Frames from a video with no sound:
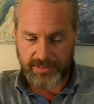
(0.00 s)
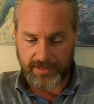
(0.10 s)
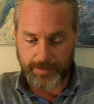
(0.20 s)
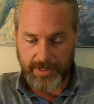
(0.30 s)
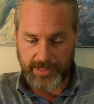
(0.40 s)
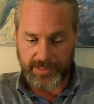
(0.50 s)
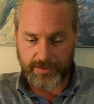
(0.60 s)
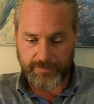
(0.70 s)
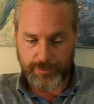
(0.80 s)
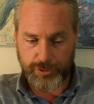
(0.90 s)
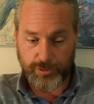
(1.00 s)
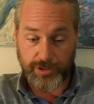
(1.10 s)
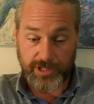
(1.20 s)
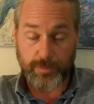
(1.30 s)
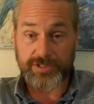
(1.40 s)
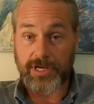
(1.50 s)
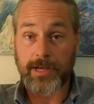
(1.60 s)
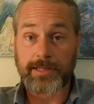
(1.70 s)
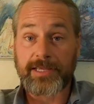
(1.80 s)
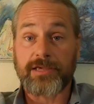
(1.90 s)
a pioneer for sure, and he was a
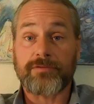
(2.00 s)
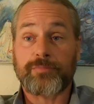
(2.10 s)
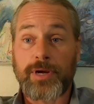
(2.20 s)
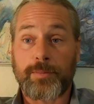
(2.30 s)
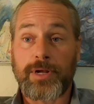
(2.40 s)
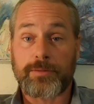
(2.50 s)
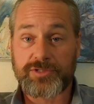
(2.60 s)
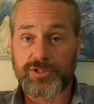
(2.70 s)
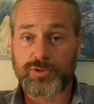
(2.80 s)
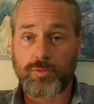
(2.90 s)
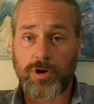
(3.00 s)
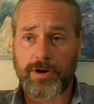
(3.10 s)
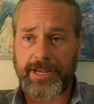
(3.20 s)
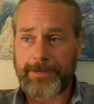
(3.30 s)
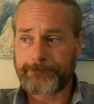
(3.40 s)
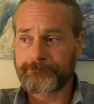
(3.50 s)
colleague of Paramahamsa Tewari